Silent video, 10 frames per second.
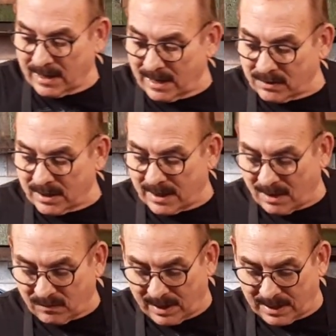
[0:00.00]
And then
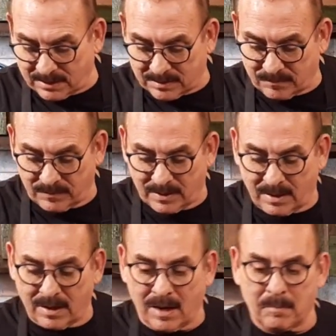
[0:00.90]
I've got
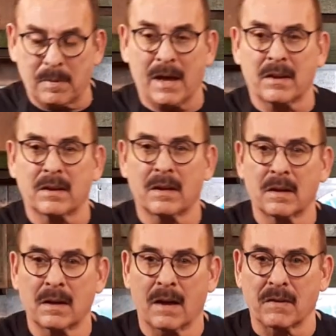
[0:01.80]

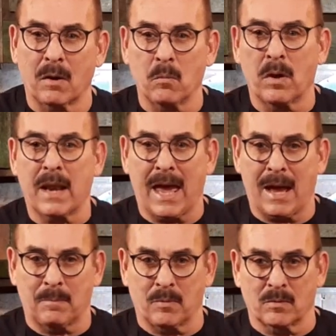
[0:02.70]
one
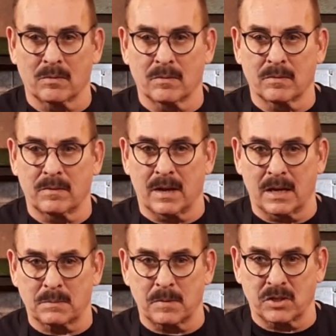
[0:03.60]
apple that
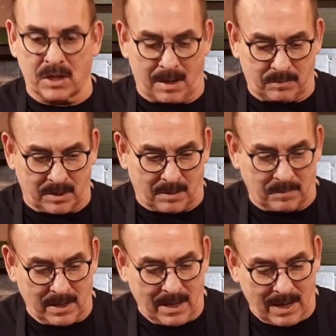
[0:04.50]
has been chopped
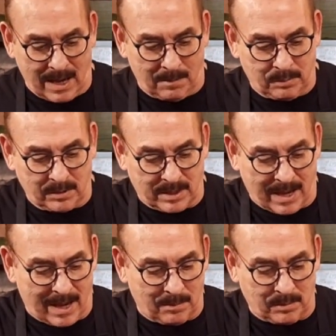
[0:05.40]
up. I put the
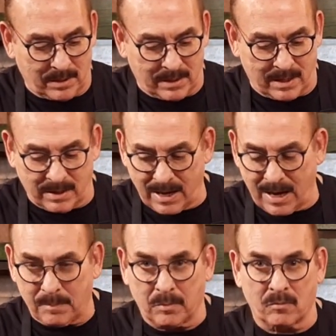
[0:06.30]
apple in there. The
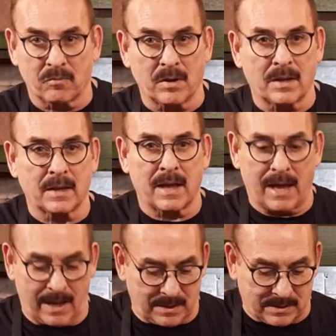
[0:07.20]
apple really
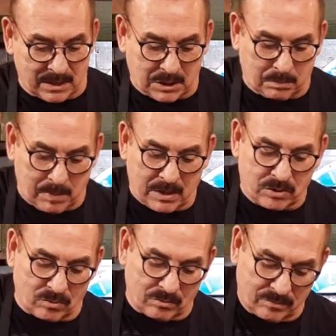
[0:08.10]
adds that
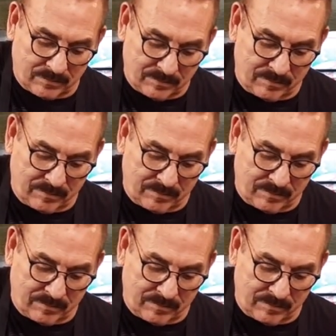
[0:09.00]
special